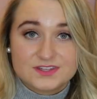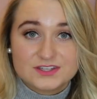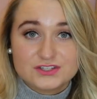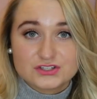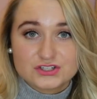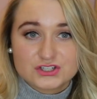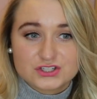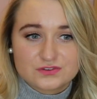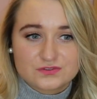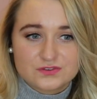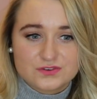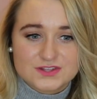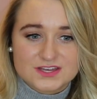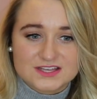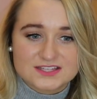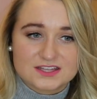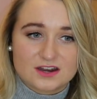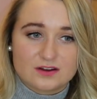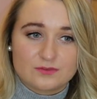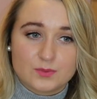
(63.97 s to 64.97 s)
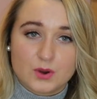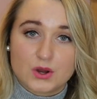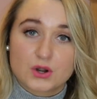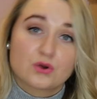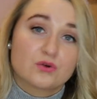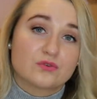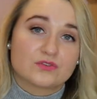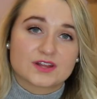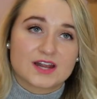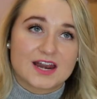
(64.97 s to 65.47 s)
These are just a few things that I bought
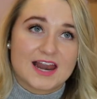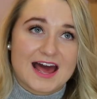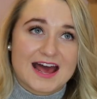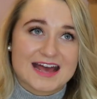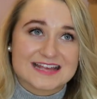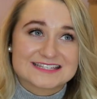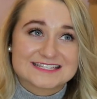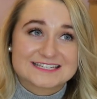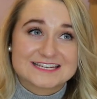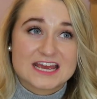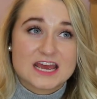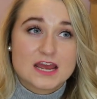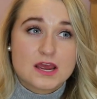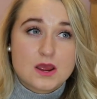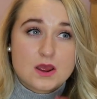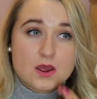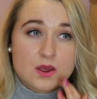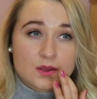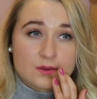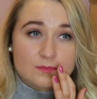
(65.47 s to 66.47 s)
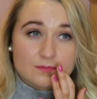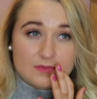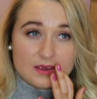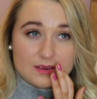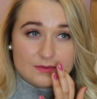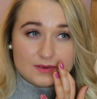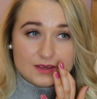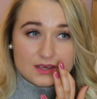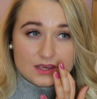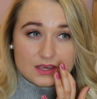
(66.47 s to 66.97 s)
over the last
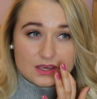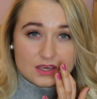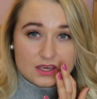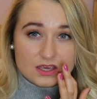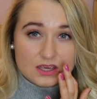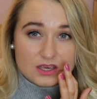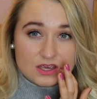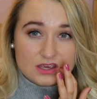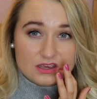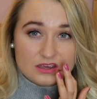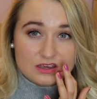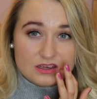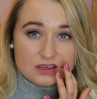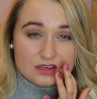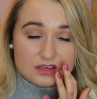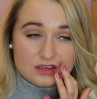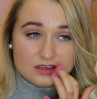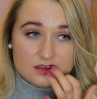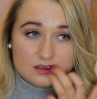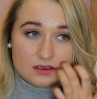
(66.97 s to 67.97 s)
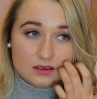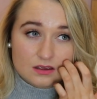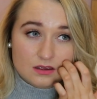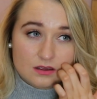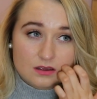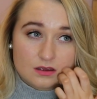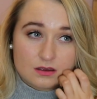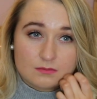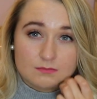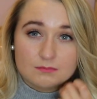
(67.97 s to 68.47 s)
maybe
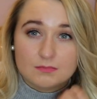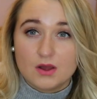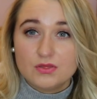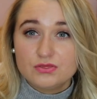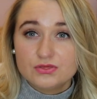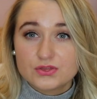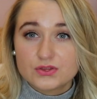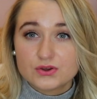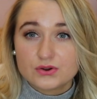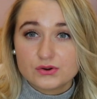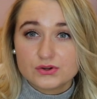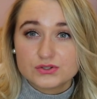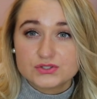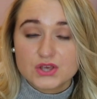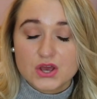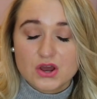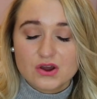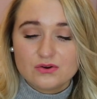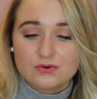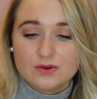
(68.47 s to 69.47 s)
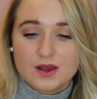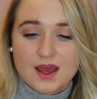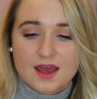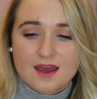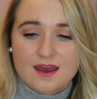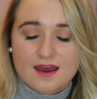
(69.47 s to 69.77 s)
month or so.